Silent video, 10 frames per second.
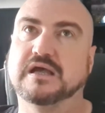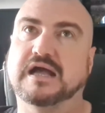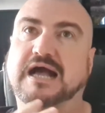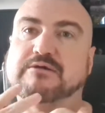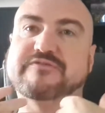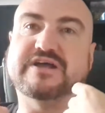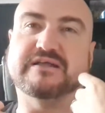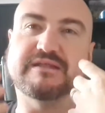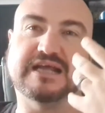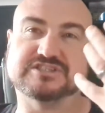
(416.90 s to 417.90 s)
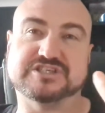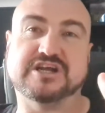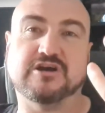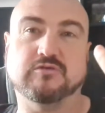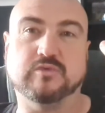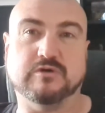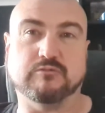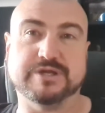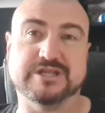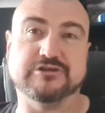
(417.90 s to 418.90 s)
however, as you know,
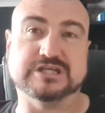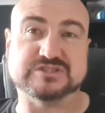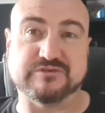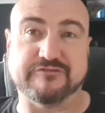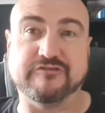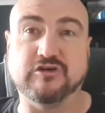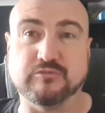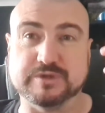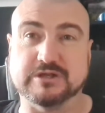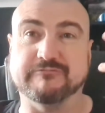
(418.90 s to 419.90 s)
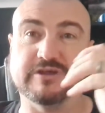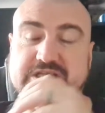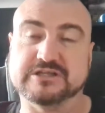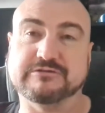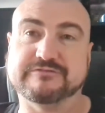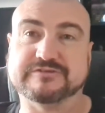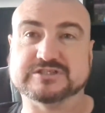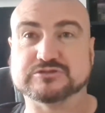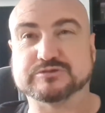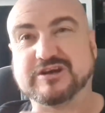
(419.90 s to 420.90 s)
we do this for fun. We don't really do it for the
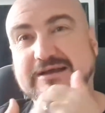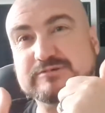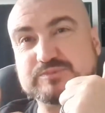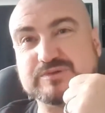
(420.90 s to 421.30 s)
subscribers,